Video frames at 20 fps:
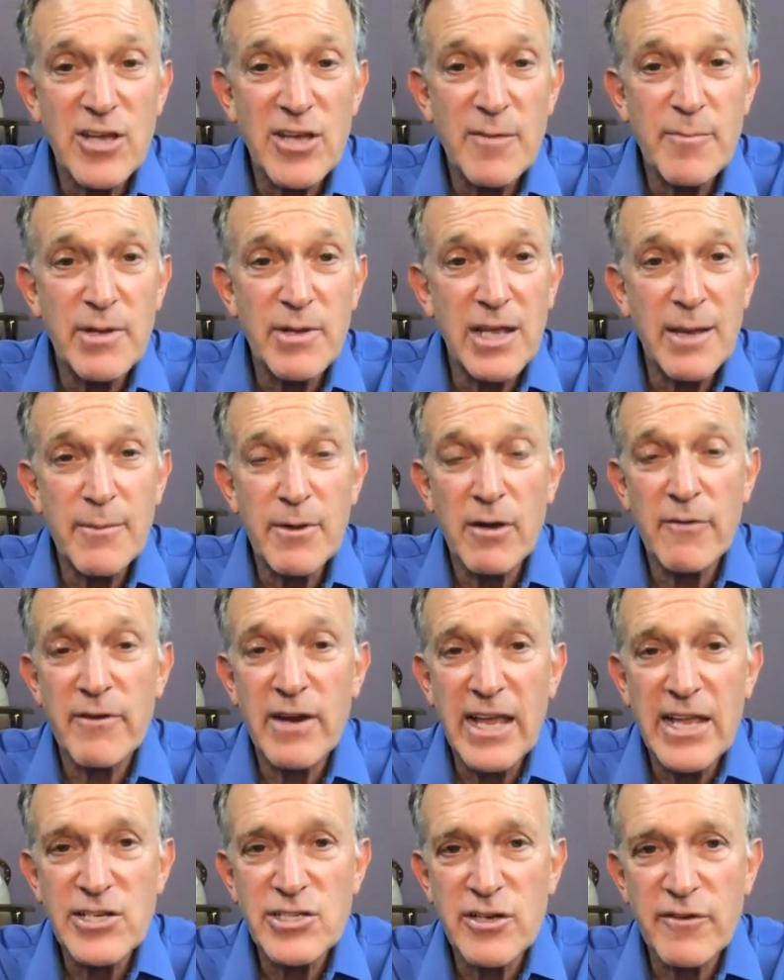so I've been coming
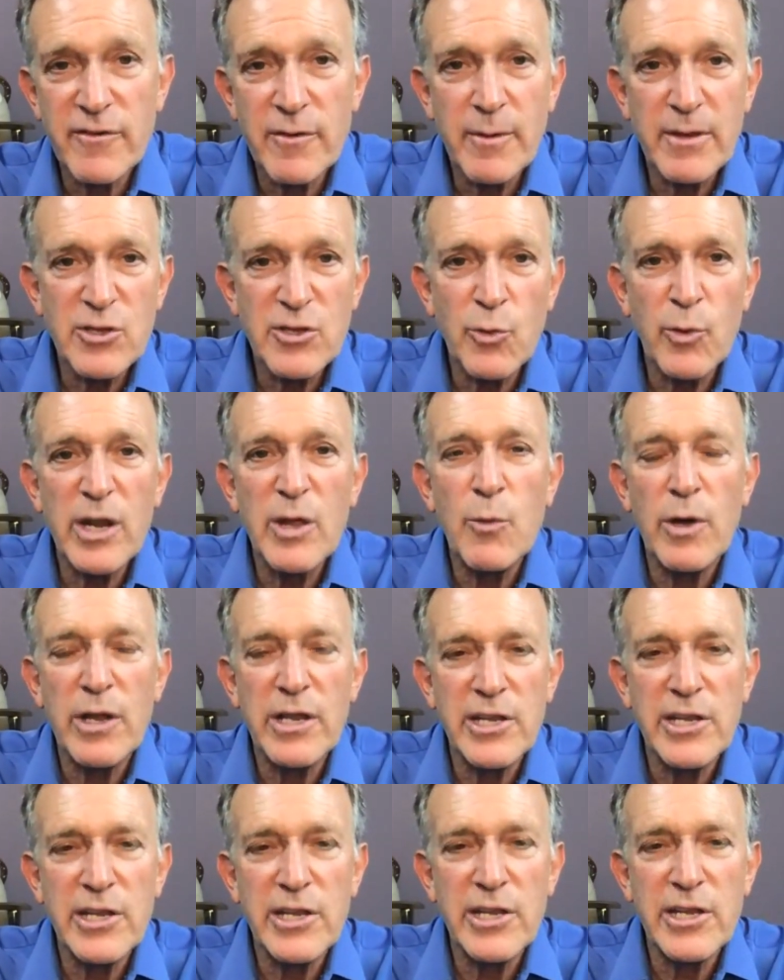over to Asia for about
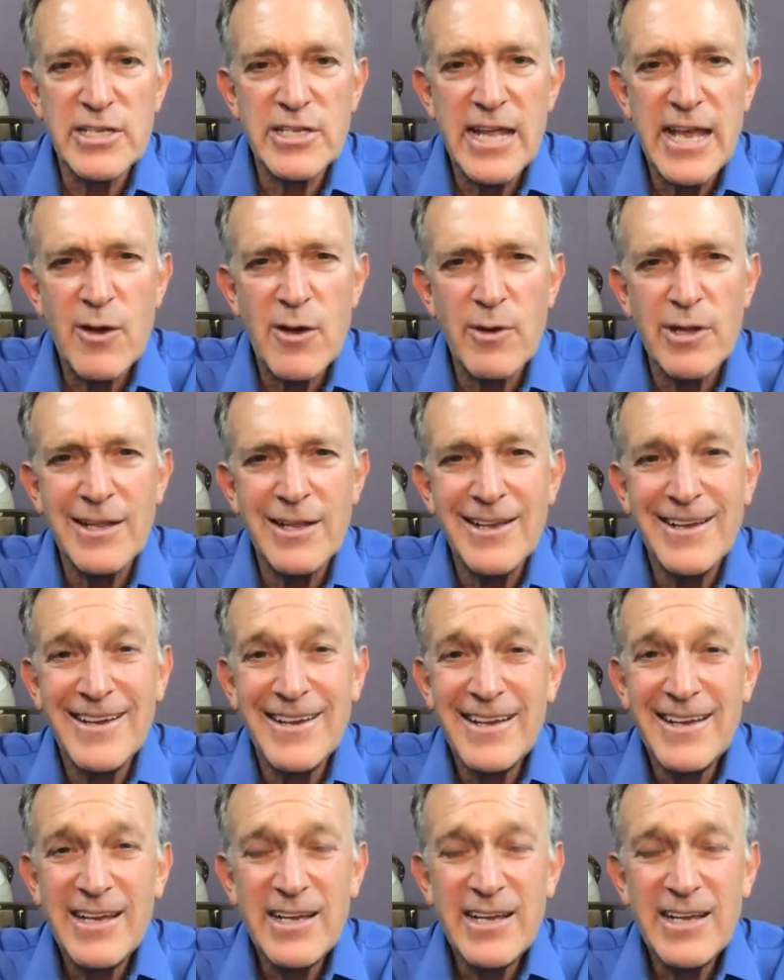21 years now, and